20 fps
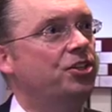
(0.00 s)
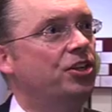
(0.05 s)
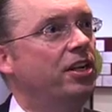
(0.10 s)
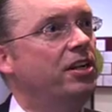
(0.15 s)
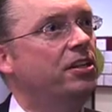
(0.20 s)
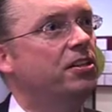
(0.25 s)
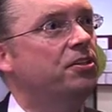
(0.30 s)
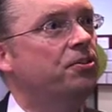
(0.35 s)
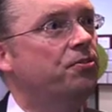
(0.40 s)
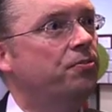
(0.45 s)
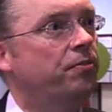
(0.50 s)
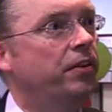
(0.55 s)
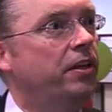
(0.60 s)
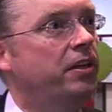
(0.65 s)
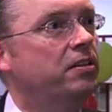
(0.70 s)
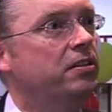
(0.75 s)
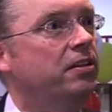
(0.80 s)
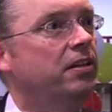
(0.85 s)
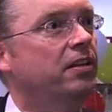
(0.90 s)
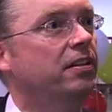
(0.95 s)
challenge
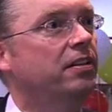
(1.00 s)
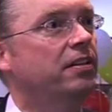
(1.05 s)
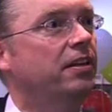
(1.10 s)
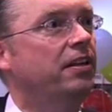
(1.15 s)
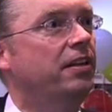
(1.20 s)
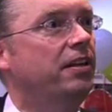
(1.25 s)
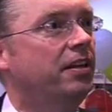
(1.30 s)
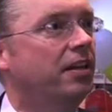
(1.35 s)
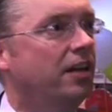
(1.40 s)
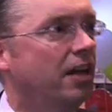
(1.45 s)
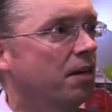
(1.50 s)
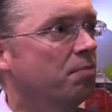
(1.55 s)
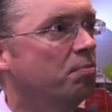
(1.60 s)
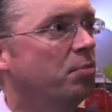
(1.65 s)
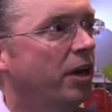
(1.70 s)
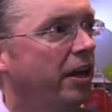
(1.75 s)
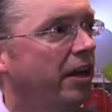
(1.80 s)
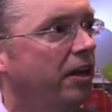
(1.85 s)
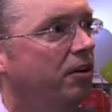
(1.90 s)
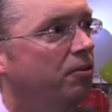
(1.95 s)
facing the
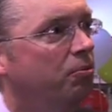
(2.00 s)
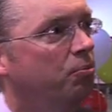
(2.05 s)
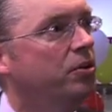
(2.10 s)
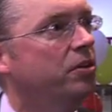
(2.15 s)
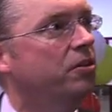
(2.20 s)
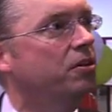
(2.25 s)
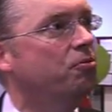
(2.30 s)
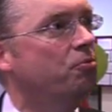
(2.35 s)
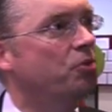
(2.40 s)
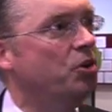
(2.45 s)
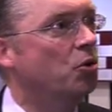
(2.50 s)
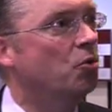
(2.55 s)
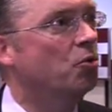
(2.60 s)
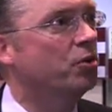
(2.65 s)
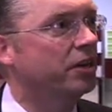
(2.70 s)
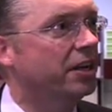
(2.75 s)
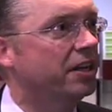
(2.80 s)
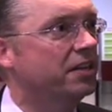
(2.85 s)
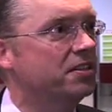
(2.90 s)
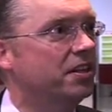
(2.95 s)
campaign with the
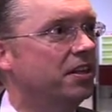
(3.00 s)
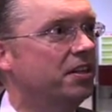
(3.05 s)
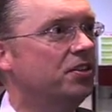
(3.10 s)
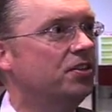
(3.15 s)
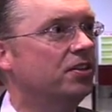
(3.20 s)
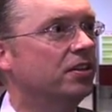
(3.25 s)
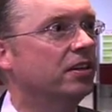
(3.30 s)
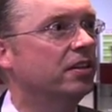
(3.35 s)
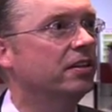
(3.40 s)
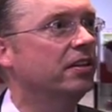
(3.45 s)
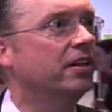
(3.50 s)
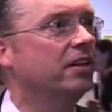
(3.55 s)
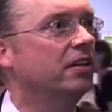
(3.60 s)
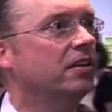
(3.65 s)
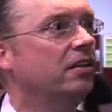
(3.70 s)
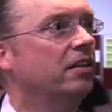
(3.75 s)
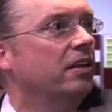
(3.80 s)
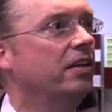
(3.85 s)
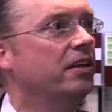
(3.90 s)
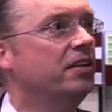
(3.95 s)
reorganisation, I
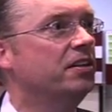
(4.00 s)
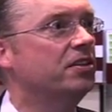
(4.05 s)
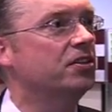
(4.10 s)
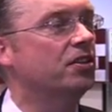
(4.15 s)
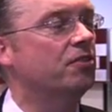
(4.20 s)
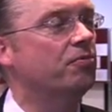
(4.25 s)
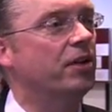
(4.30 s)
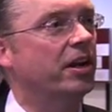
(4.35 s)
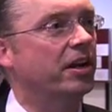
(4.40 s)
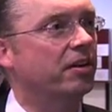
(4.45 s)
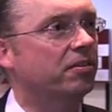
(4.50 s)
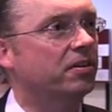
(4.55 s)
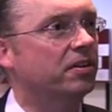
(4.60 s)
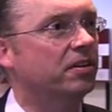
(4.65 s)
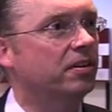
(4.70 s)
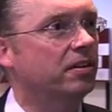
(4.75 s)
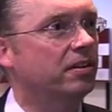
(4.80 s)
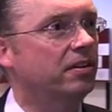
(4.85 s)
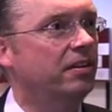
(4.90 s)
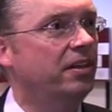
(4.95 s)
think, is
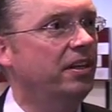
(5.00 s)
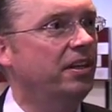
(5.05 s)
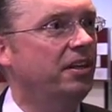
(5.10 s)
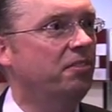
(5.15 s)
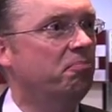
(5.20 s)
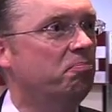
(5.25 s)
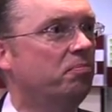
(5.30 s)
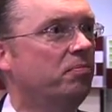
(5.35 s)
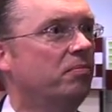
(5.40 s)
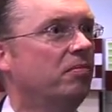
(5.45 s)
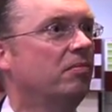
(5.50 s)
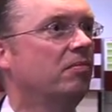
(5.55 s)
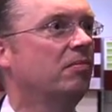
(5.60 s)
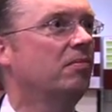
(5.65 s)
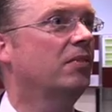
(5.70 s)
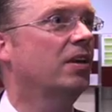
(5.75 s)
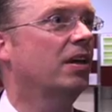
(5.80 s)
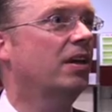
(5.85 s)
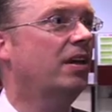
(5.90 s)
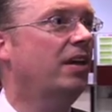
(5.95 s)
around the
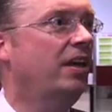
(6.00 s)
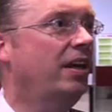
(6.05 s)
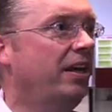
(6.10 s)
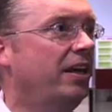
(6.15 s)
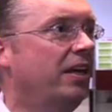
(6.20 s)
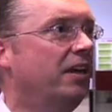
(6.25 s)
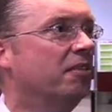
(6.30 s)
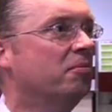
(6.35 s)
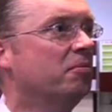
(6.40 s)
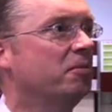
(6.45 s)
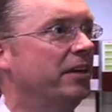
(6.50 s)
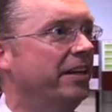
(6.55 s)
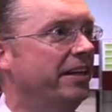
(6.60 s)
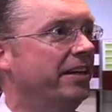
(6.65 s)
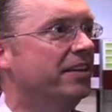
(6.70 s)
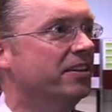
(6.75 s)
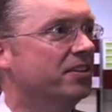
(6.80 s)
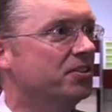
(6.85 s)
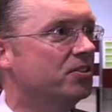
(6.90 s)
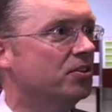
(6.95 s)
key
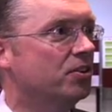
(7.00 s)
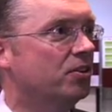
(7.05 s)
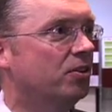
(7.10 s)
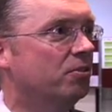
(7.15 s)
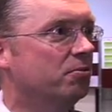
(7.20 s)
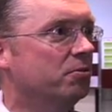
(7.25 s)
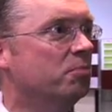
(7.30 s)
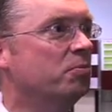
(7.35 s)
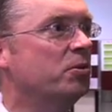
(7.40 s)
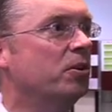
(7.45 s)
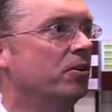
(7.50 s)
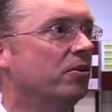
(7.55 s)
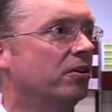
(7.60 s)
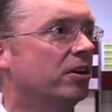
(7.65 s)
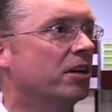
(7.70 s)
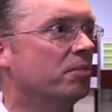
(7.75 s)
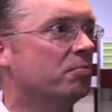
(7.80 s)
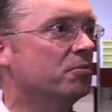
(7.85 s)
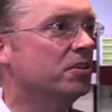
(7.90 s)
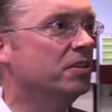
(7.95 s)
leaders of the
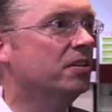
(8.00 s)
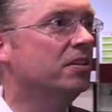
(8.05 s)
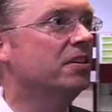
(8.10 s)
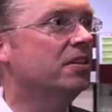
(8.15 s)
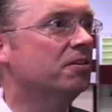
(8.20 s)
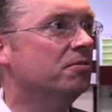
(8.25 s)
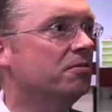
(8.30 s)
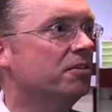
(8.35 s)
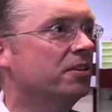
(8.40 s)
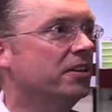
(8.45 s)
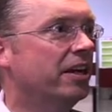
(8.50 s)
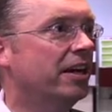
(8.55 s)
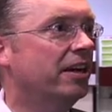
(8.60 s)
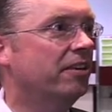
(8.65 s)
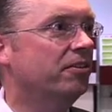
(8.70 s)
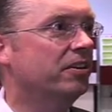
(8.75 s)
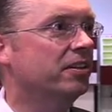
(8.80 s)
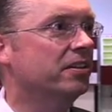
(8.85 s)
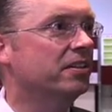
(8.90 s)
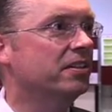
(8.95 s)
programmes in the different
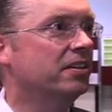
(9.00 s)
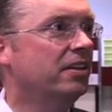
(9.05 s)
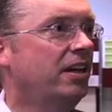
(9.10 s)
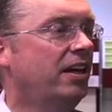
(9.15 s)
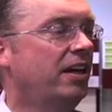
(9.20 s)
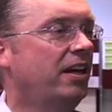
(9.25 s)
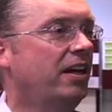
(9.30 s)
areas.